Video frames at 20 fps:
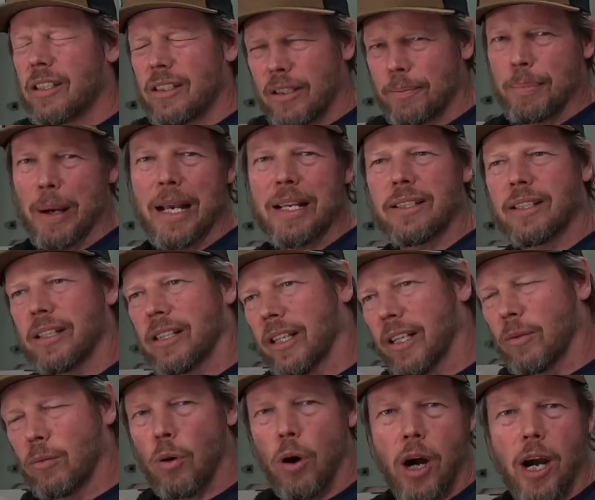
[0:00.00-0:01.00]
So
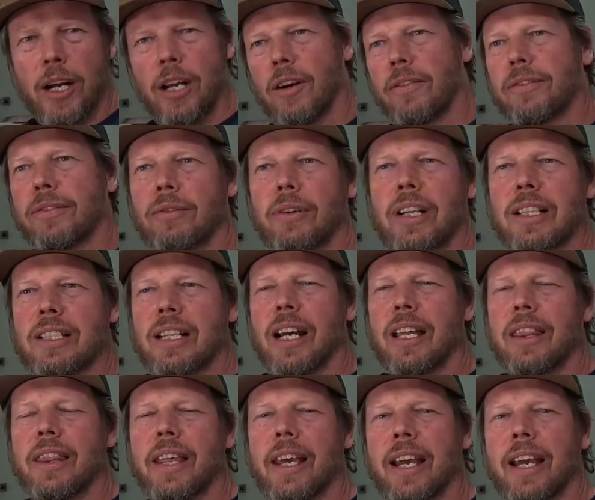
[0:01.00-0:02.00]
basically right off 3
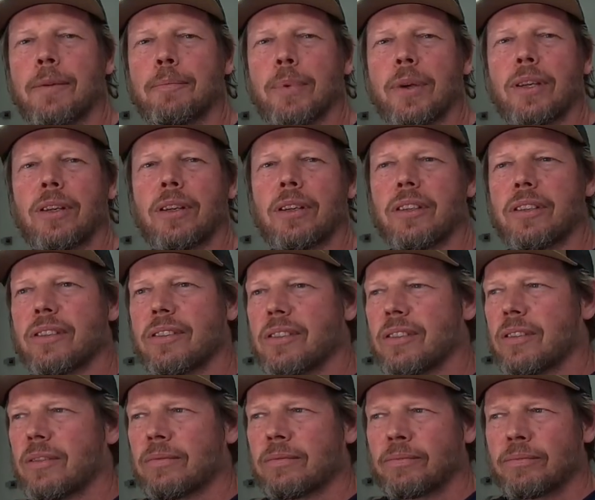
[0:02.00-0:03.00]
tonne there,
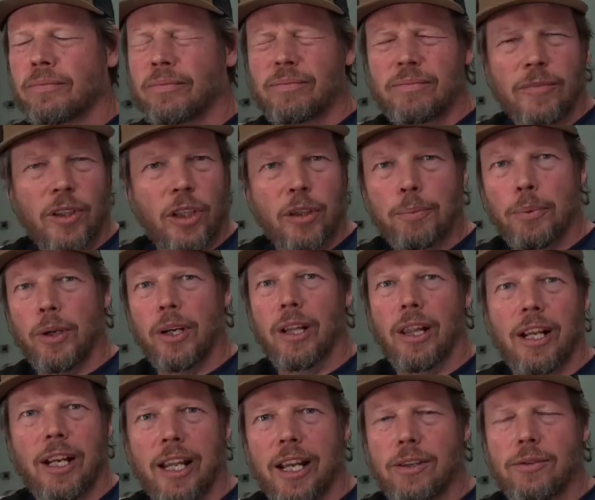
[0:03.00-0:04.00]
because you can put a
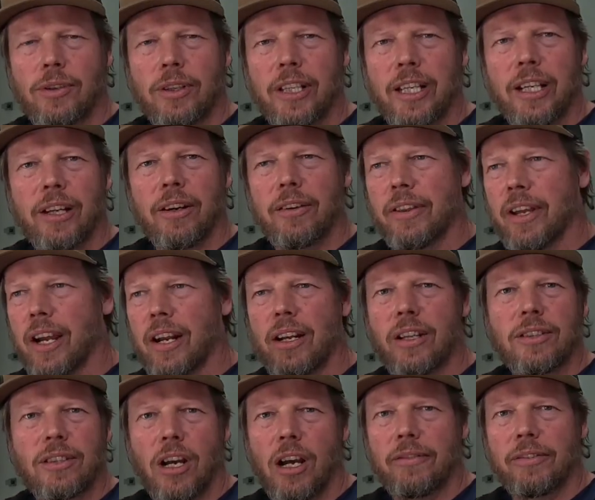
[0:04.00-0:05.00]
little extra gear in there and
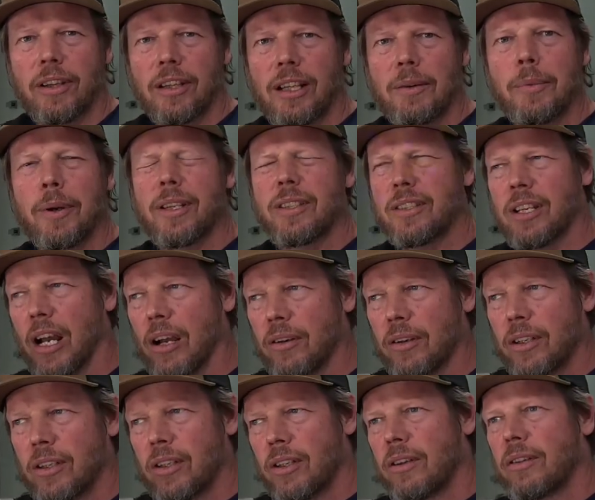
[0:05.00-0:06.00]
it's over the limit. So
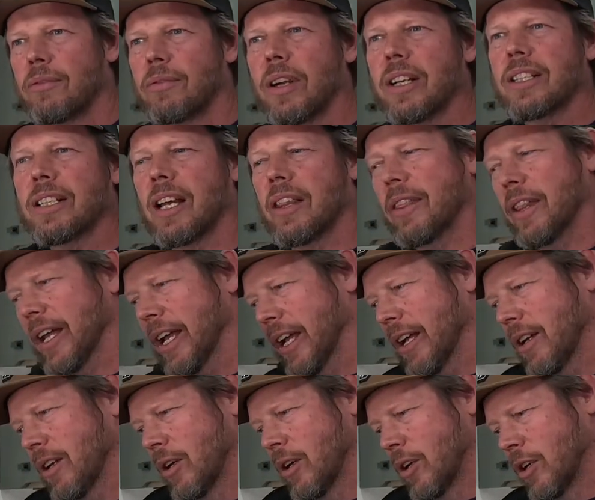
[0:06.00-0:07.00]
3 tonne
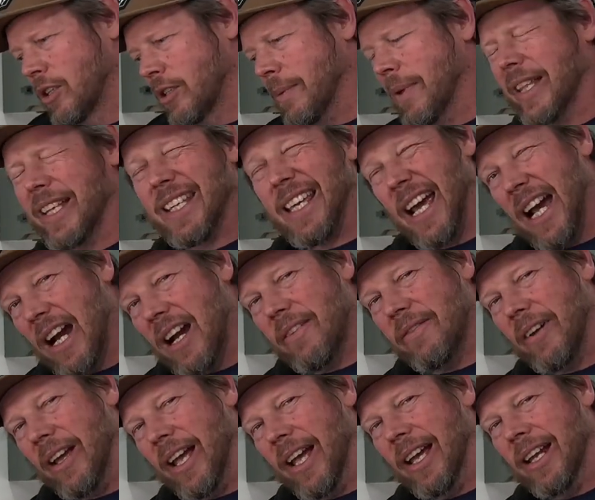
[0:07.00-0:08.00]
there, which meant the
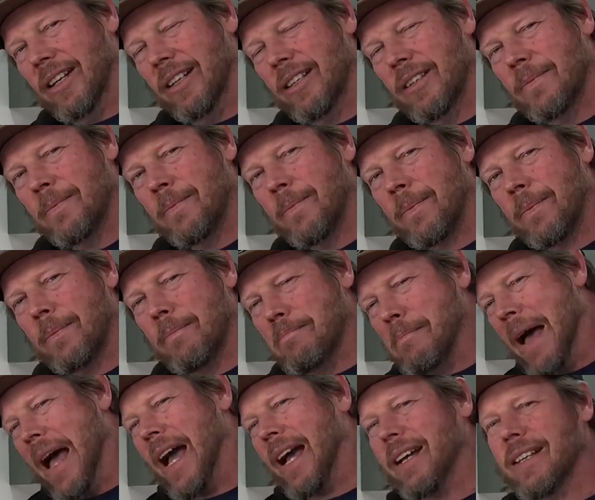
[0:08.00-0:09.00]
Caravan
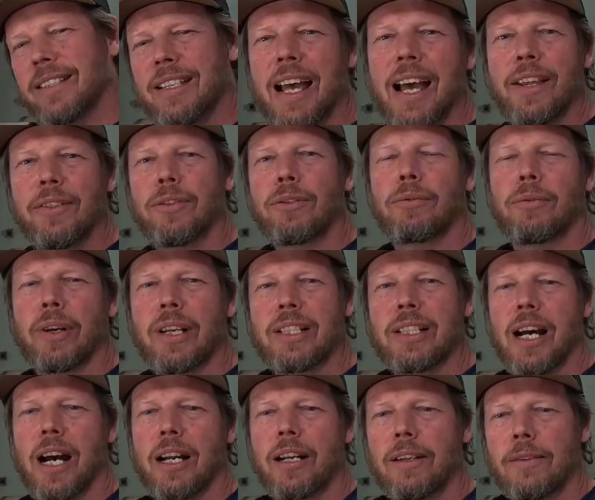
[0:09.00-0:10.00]
max had 3
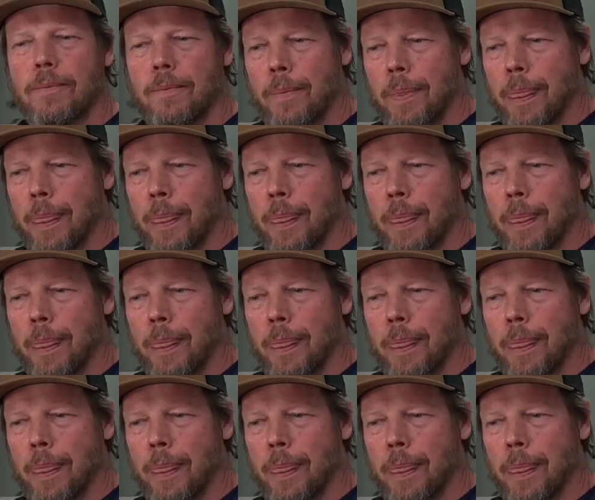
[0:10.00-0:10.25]
tonne.